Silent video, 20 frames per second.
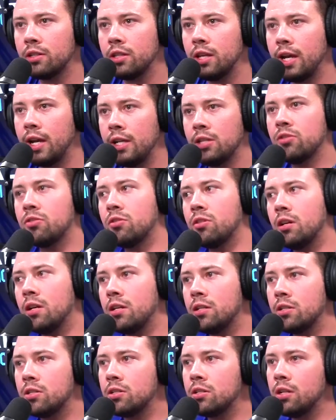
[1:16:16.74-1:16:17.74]

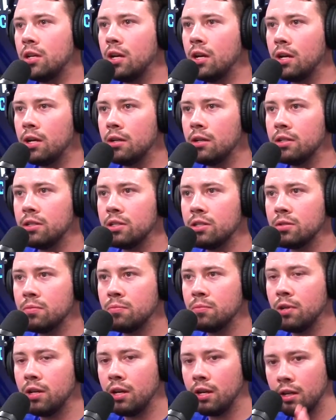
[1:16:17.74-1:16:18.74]
astronauts and
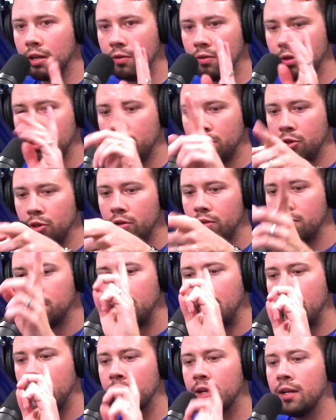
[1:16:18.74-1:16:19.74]
going to the moon and
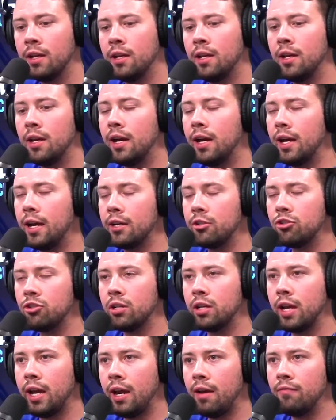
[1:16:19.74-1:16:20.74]
back, I actually
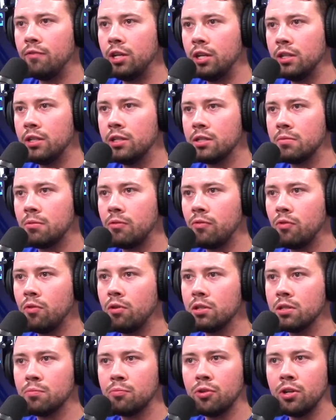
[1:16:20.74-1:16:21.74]
have done this before.
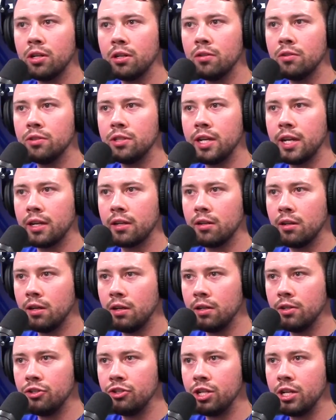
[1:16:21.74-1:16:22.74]
It's a pretty old
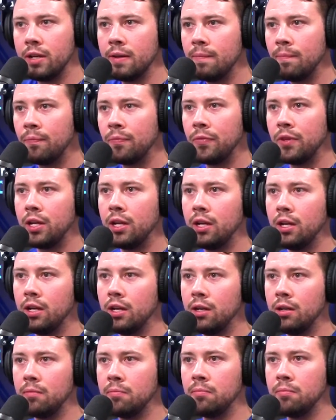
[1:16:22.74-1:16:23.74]
technology.
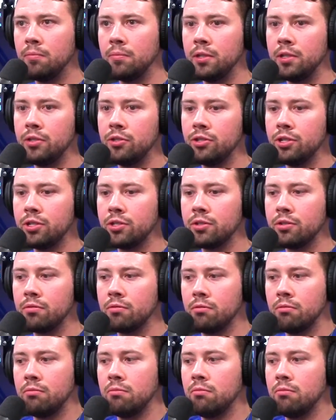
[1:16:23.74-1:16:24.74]
It's just
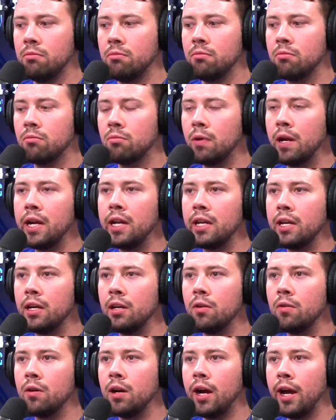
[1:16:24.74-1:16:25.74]

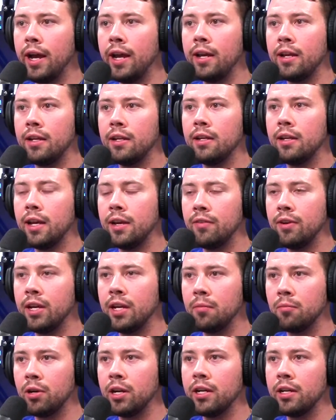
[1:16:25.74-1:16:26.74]
radio. I have a
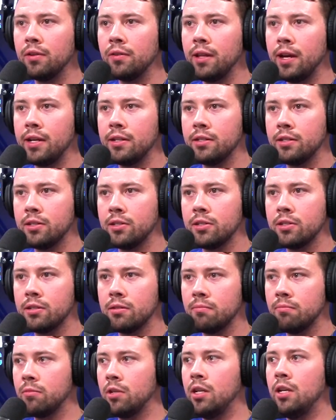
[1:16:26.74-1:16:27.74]
ham radio license, and
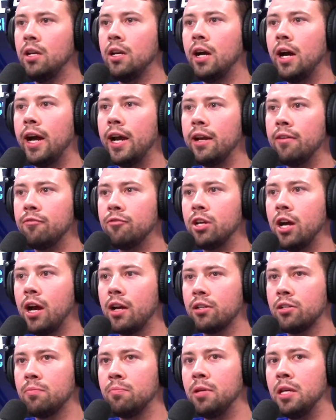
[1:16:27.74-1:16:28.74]
I have talked
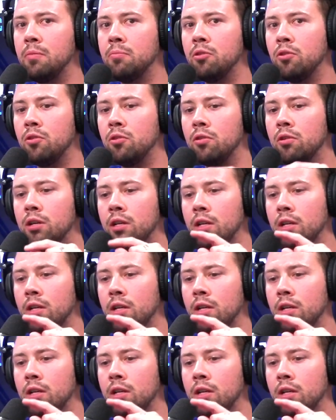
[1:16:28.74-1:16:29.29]
to people